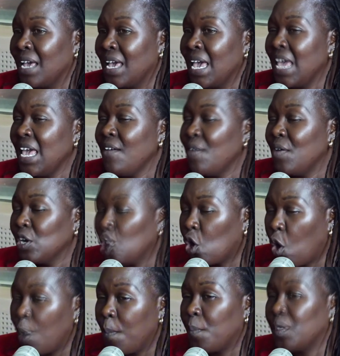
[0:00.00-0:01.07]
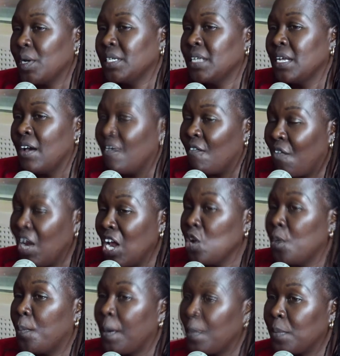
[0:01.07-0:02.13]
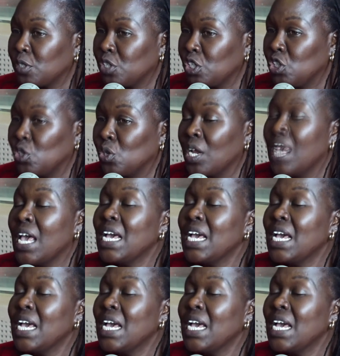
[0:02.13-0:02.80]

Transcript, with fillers: even corporate value proposition,